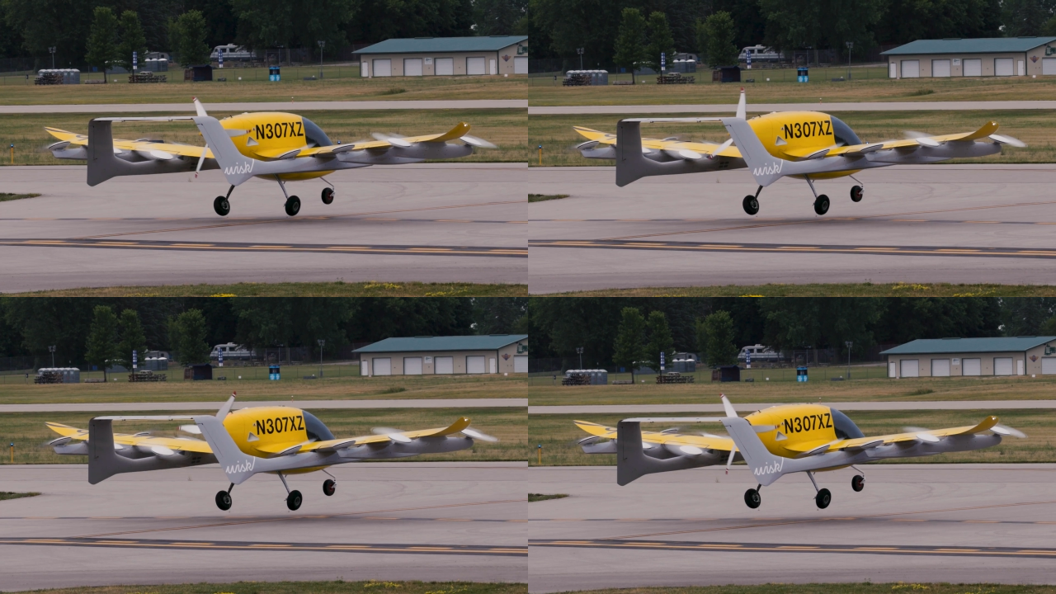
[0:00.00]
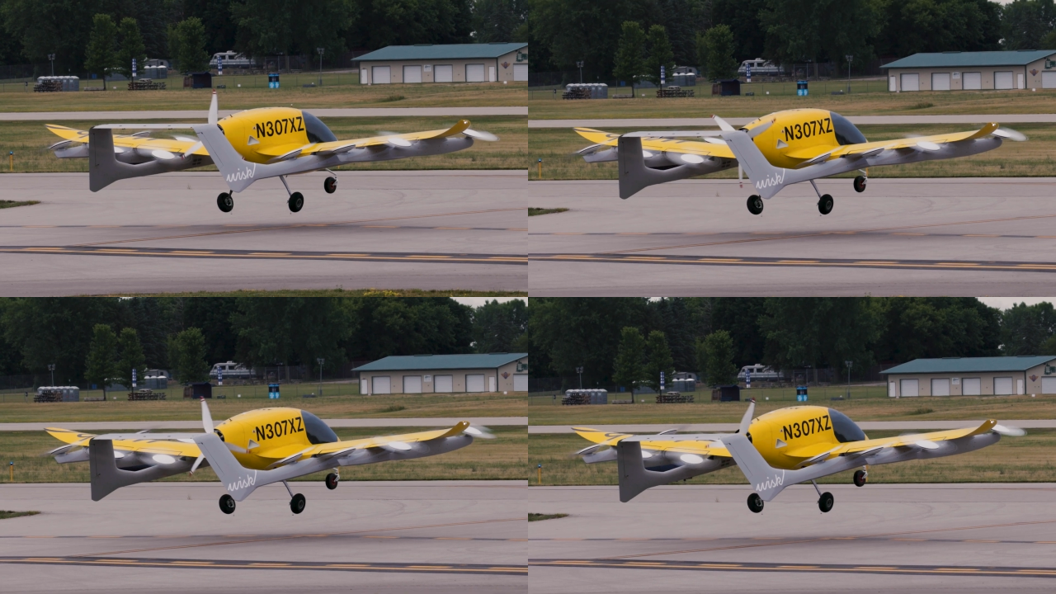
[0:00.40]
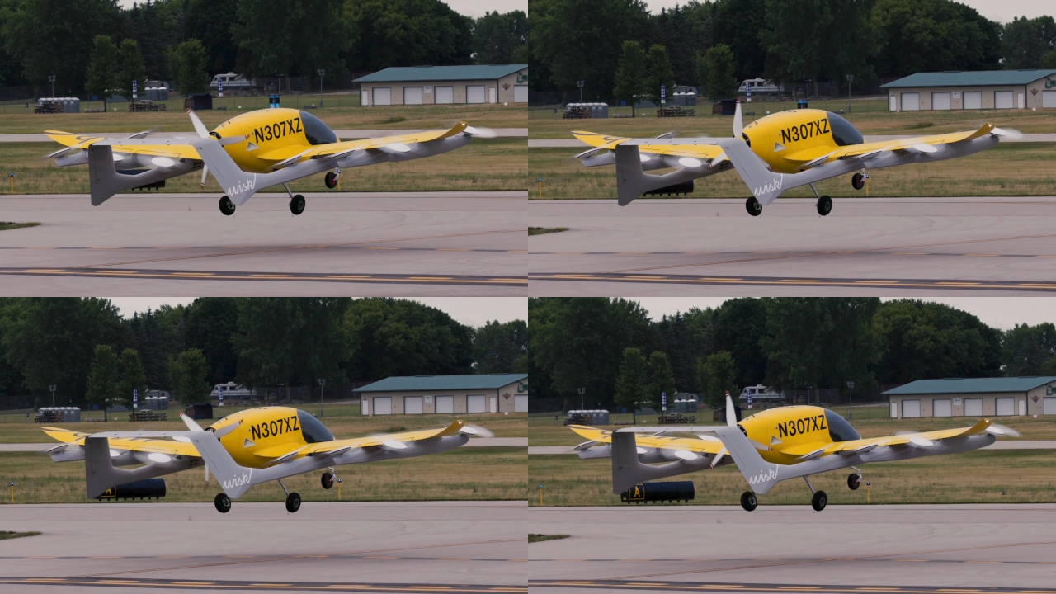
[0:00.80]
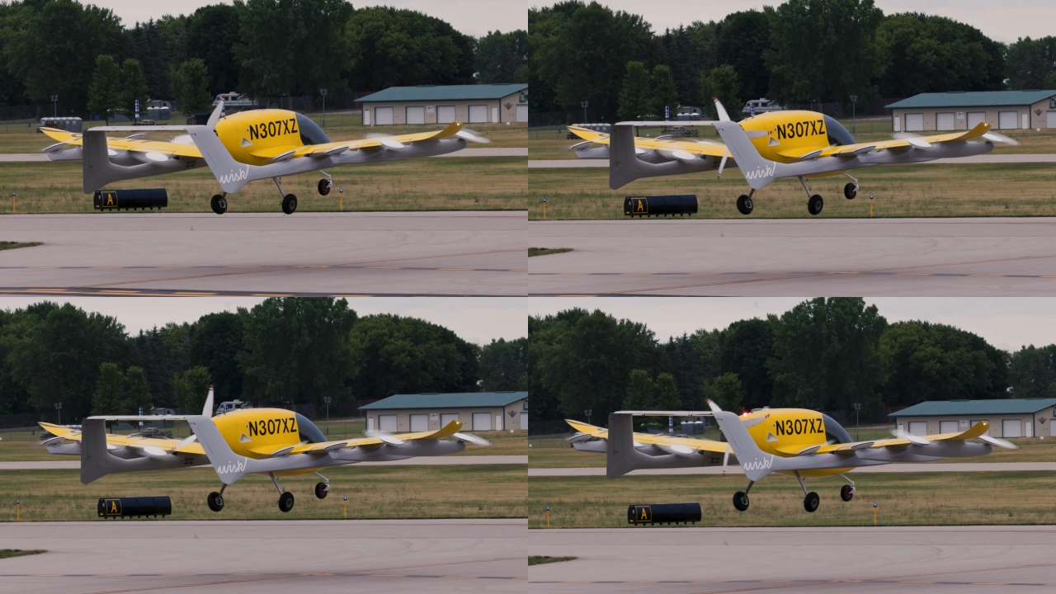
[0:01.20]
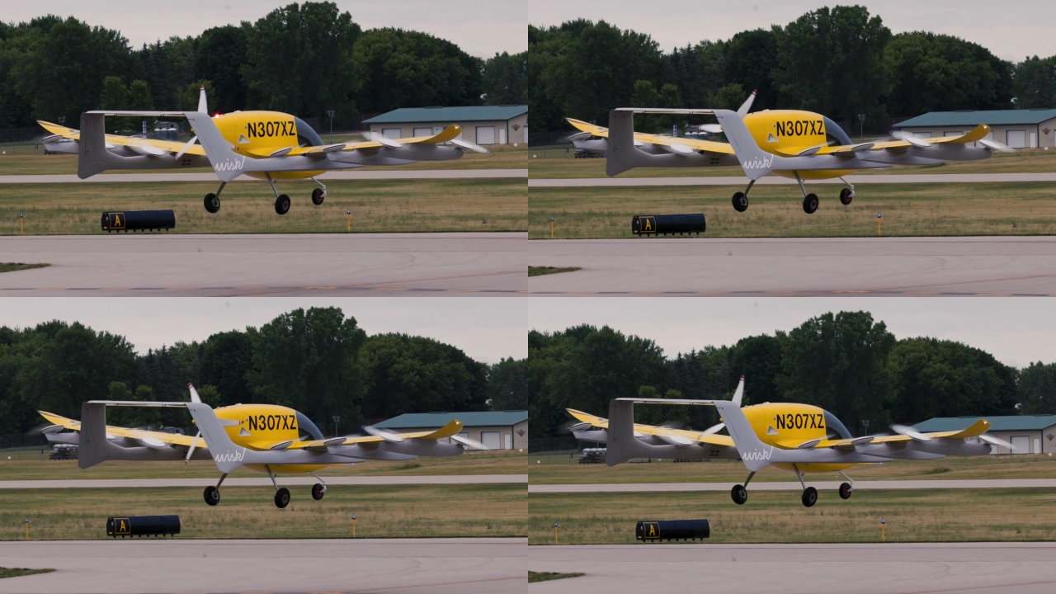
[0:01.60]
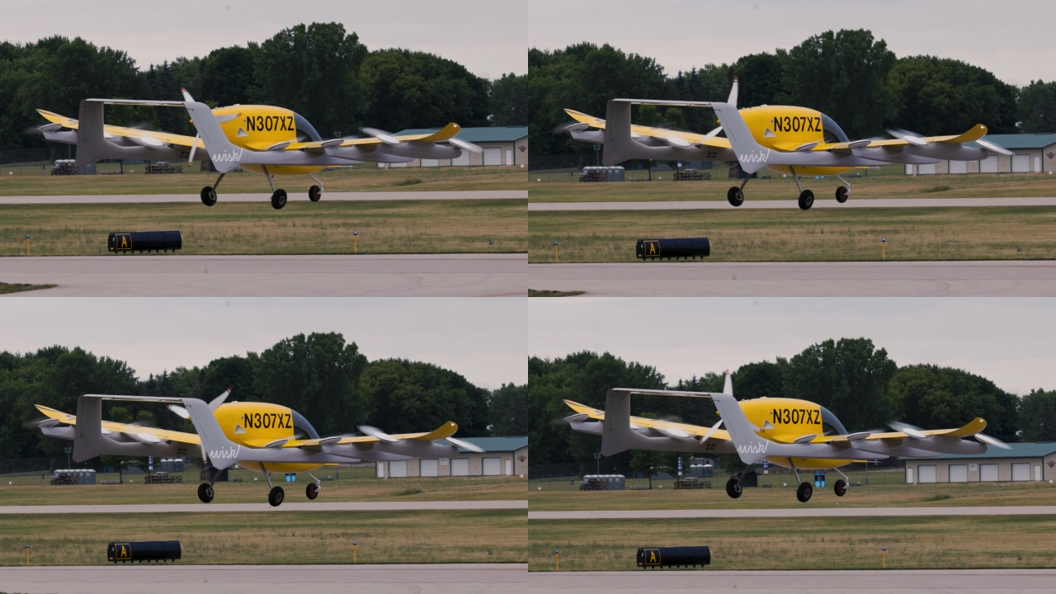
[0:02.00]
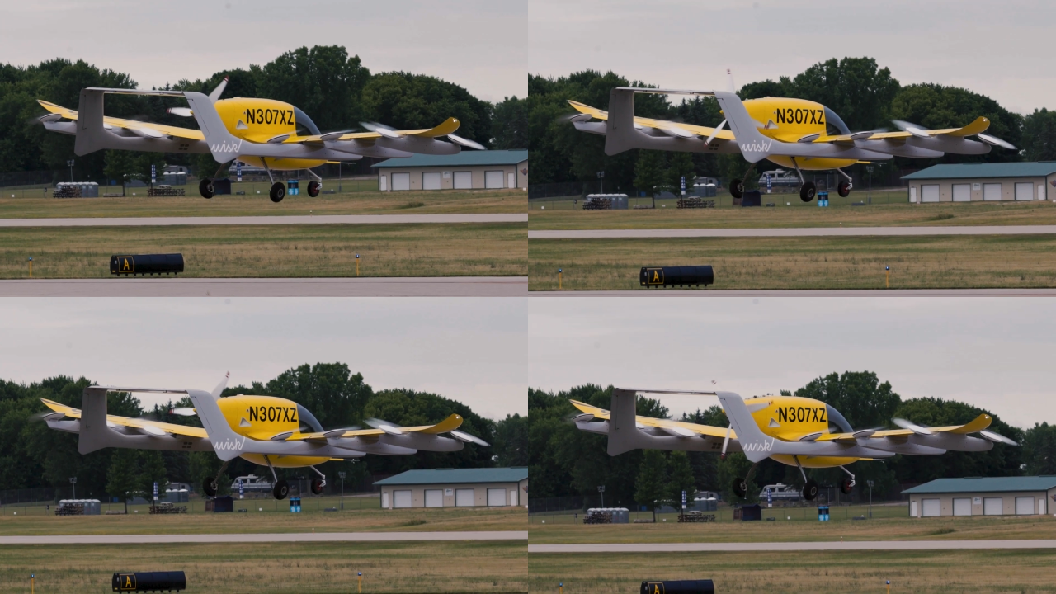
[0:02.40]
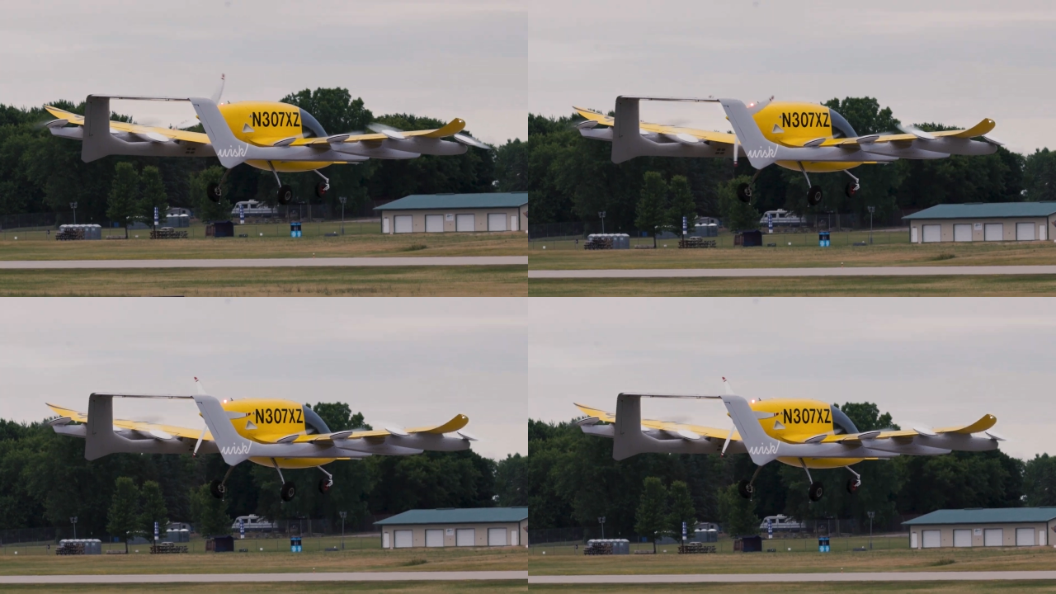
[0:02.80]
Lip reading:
[unreadable: no face in view]